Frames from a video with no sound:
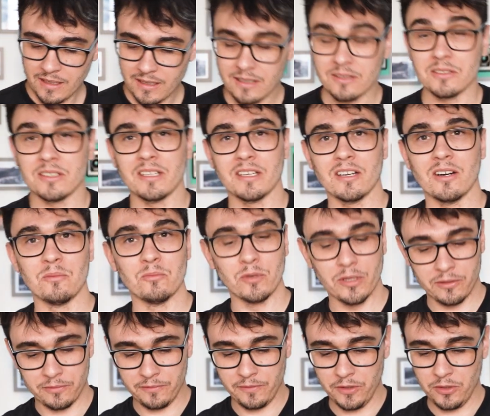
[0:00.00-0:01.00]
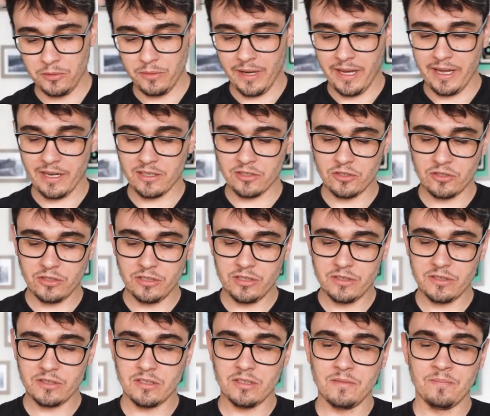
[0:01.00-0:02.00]
I did come with a few
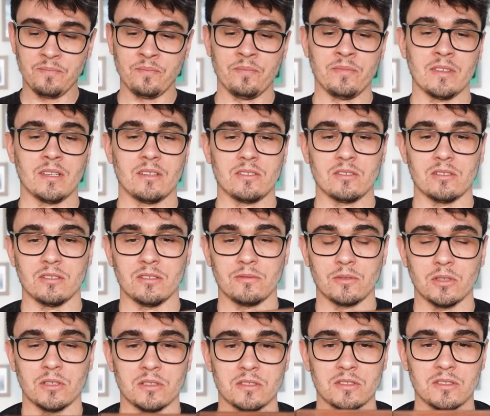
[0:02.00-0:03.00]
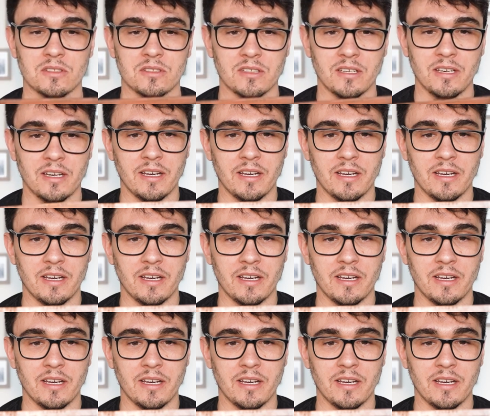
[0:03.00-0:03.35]
extras, so I've got